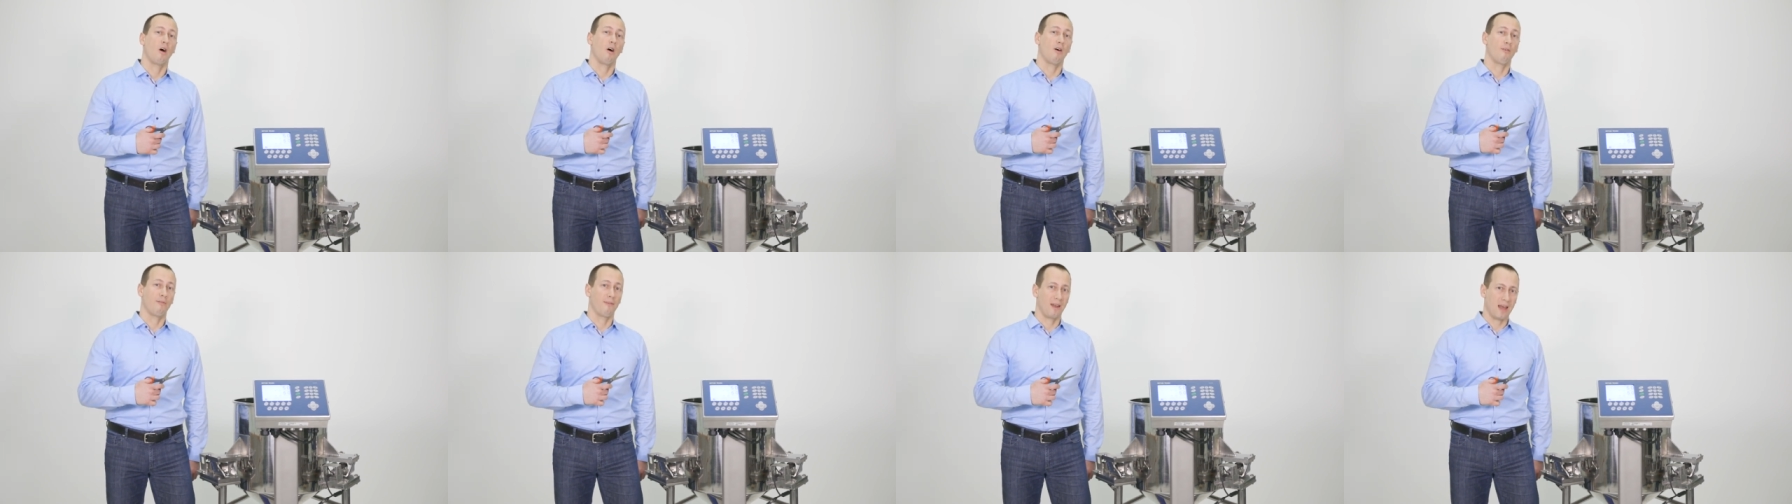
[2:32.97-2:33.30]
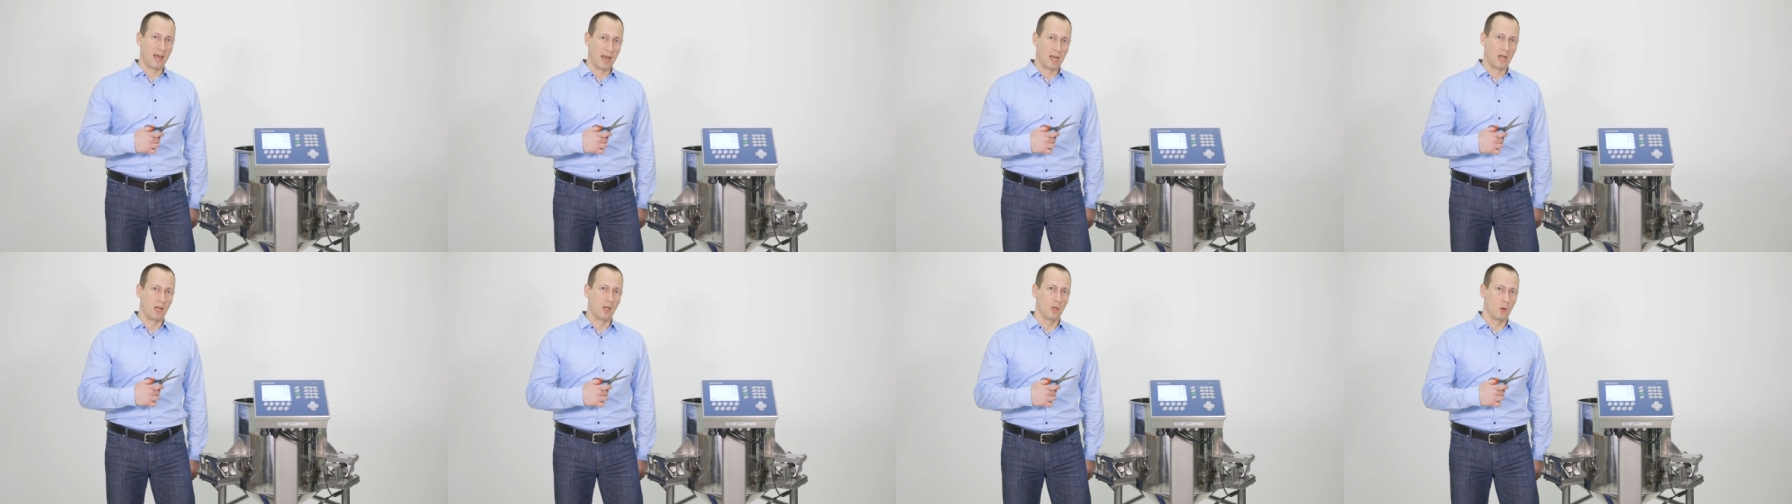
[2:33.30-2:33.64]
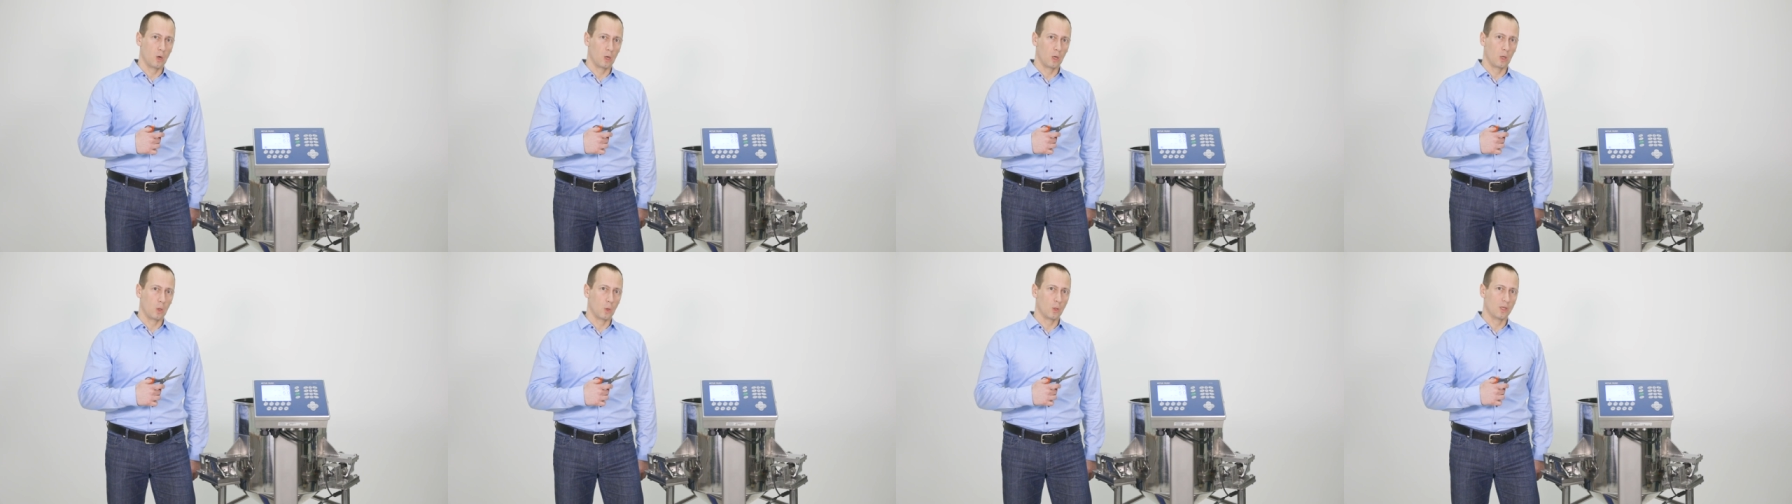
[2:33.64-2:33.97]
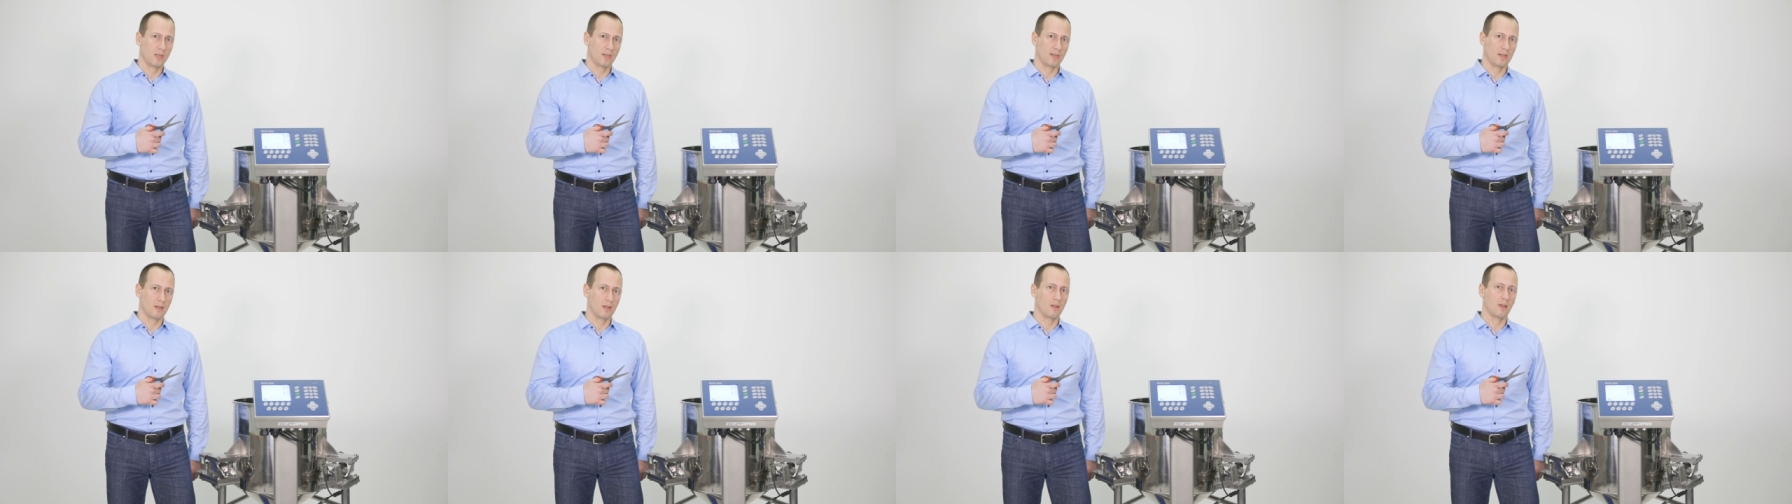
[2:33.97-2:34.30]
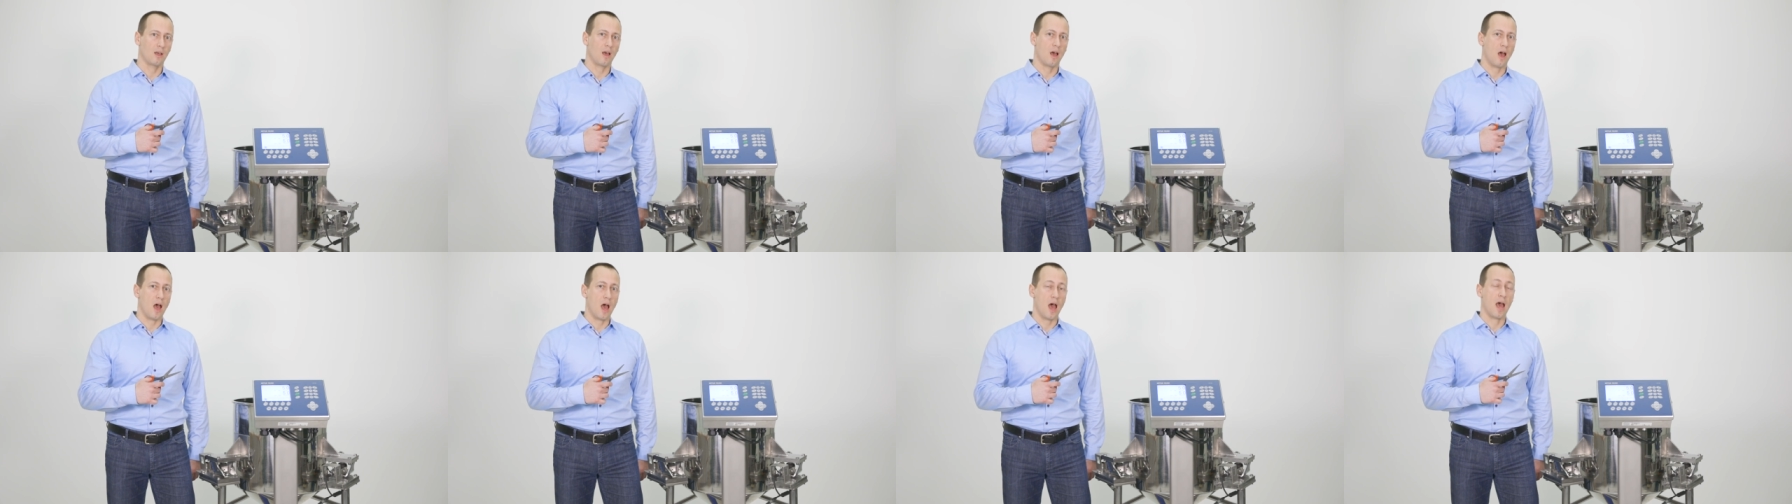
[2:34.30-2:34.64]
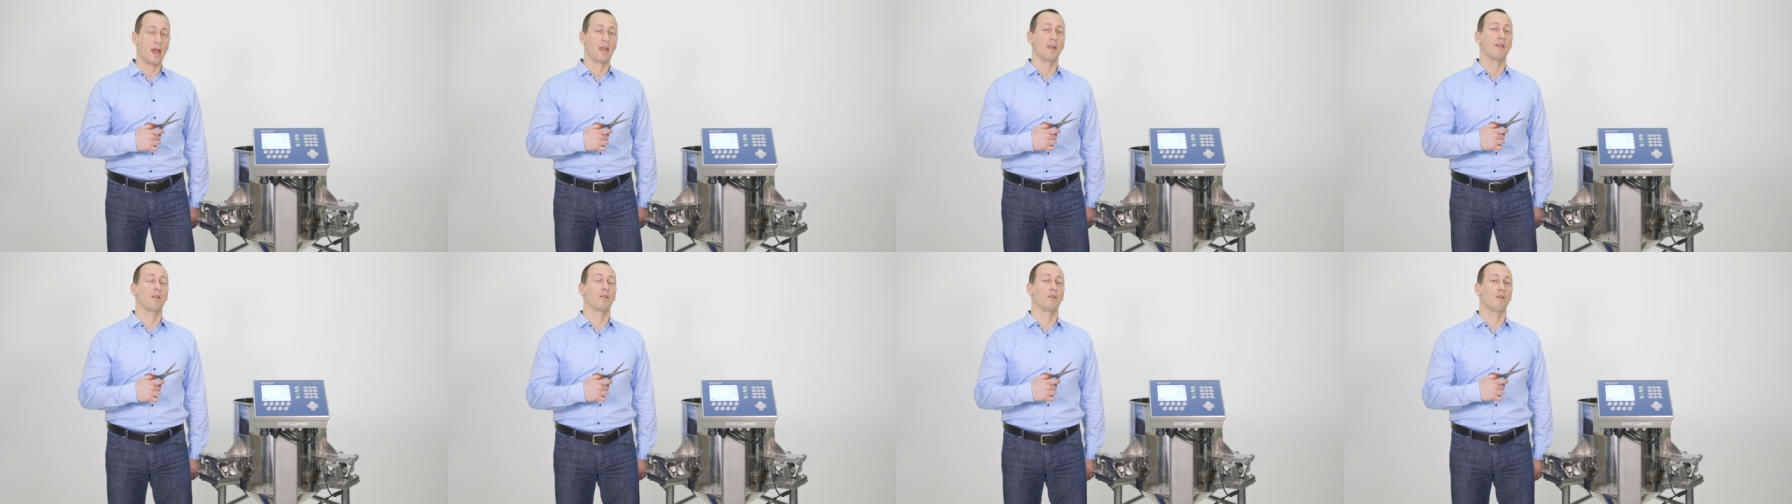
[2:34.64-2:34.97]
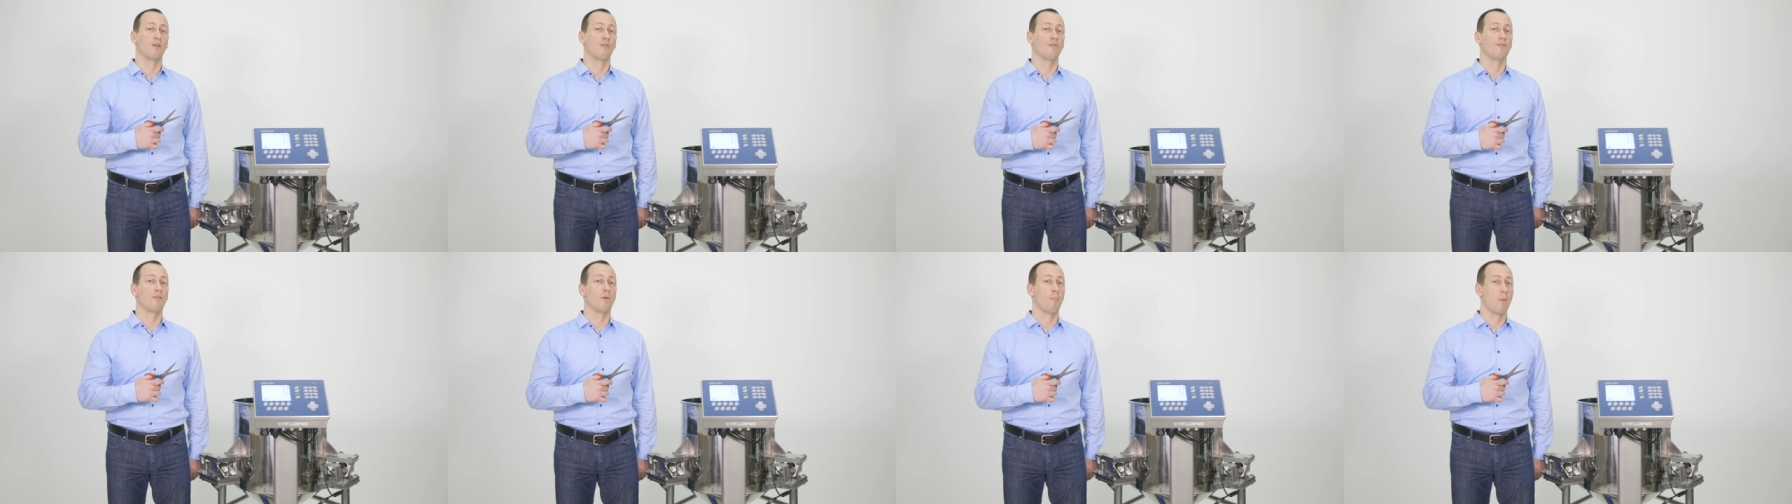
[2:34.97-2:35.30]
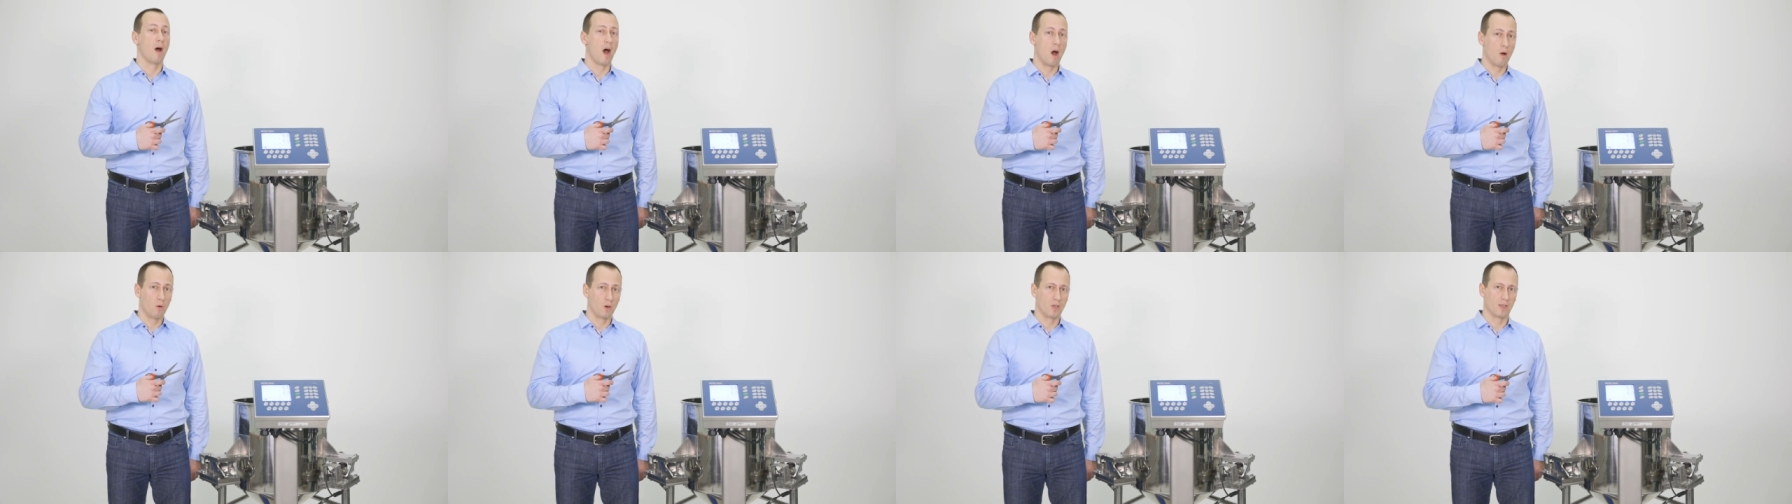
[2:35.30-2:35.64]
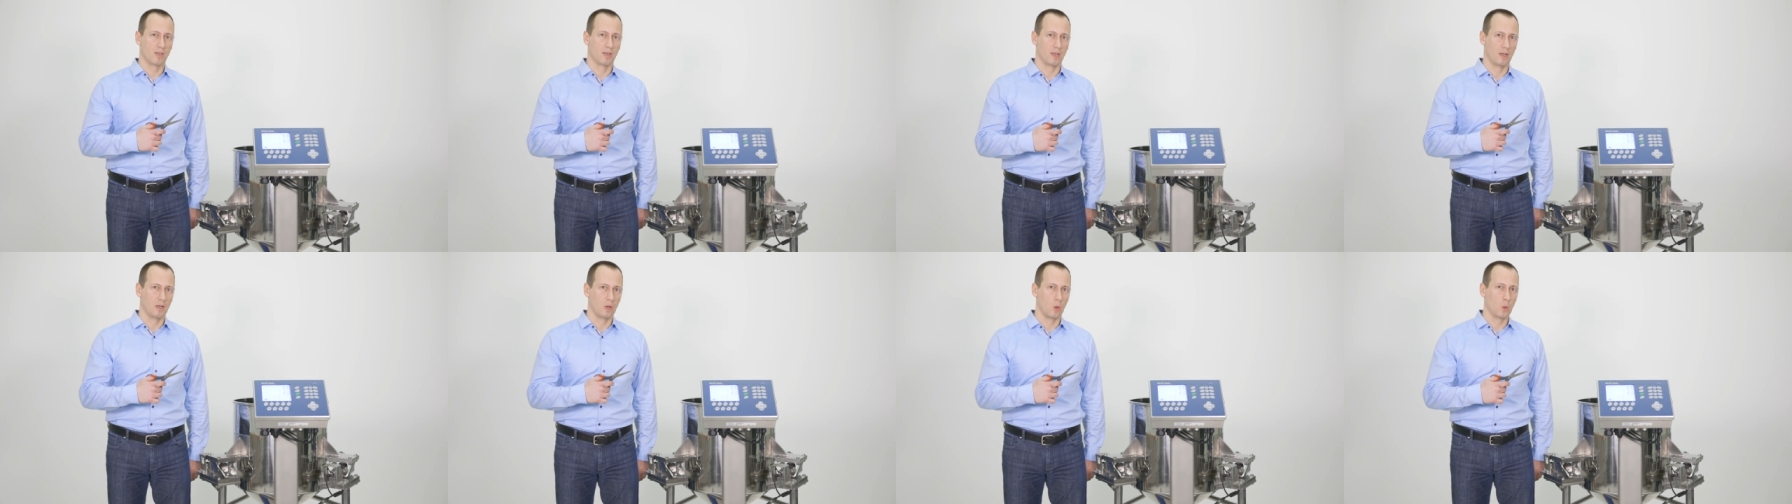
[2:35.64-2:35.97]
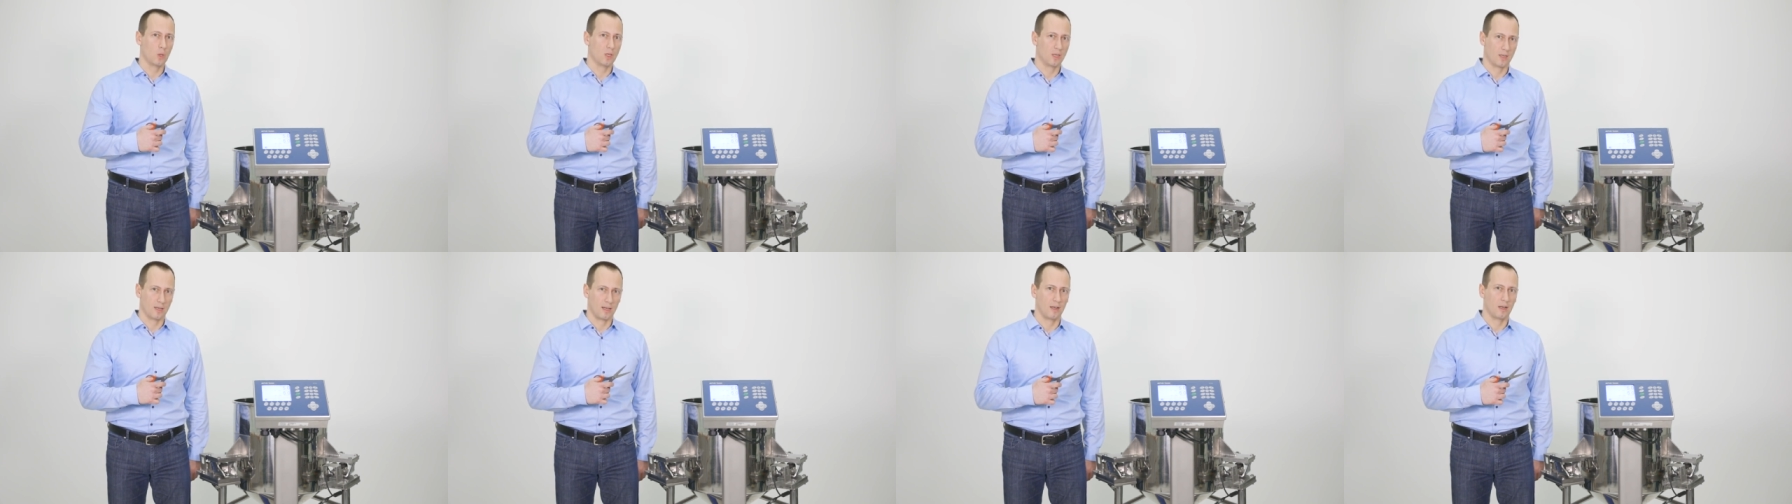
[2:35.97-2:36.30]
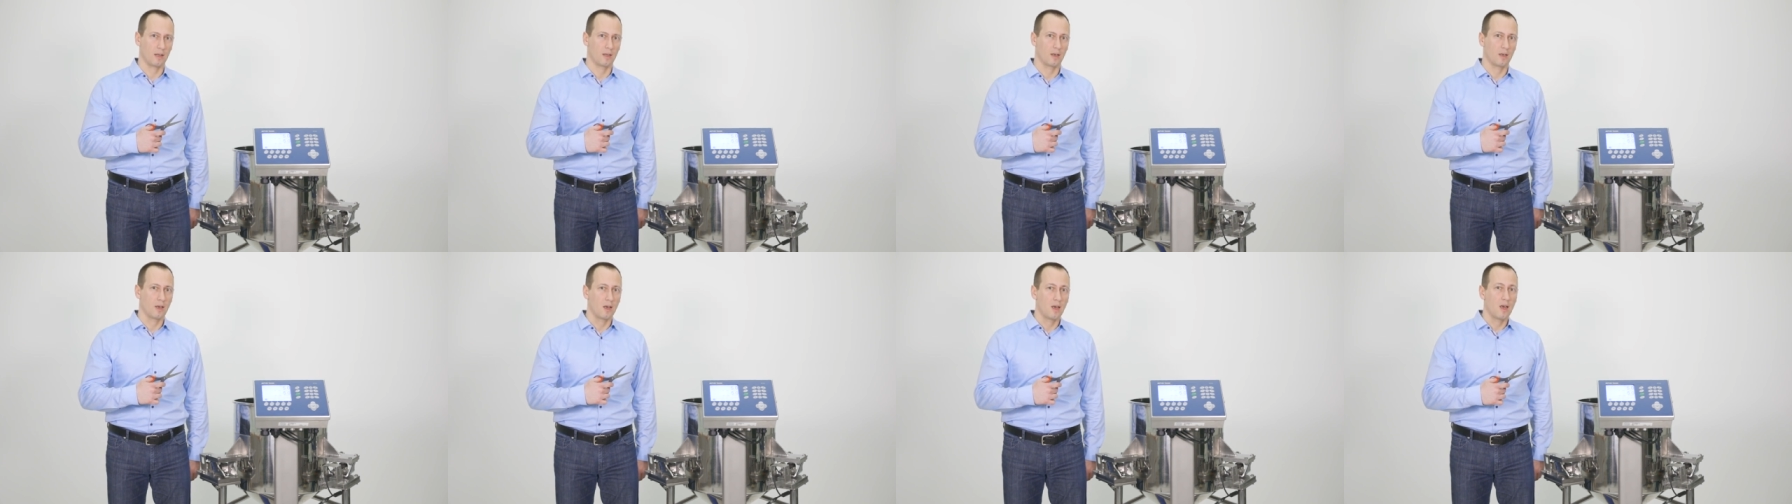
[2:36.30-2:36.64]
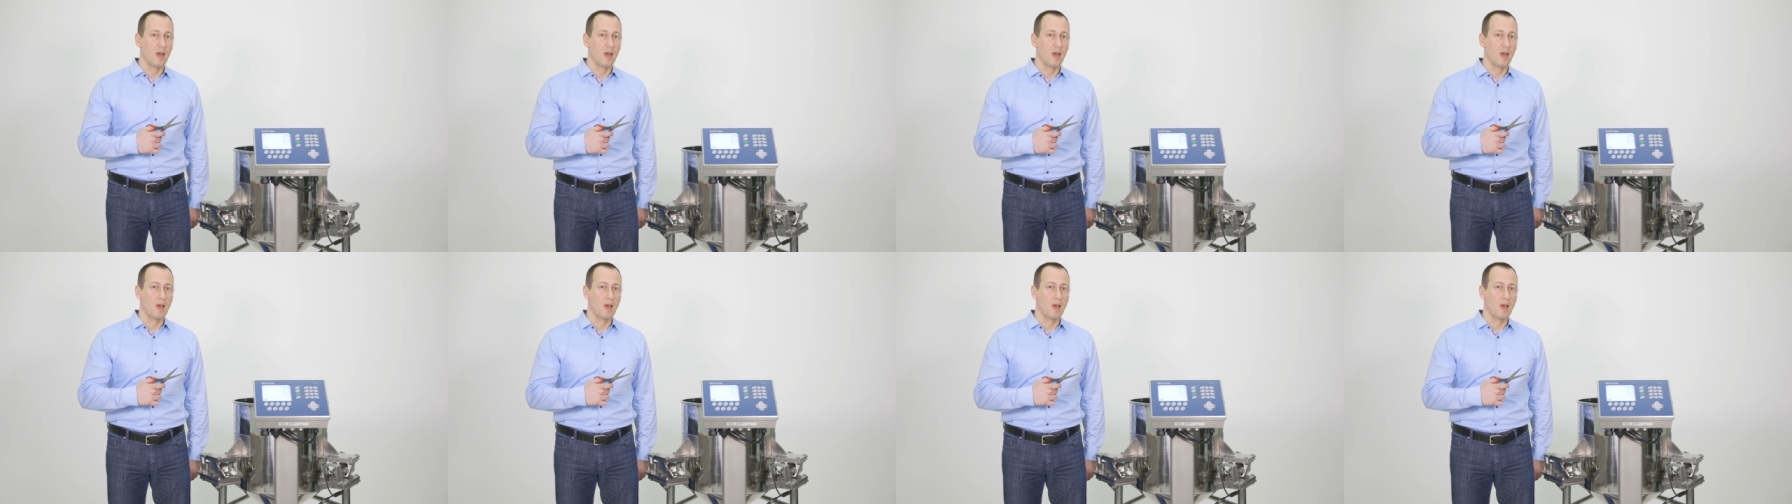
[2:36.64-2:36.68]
of an analog load cell and of a power cell load cell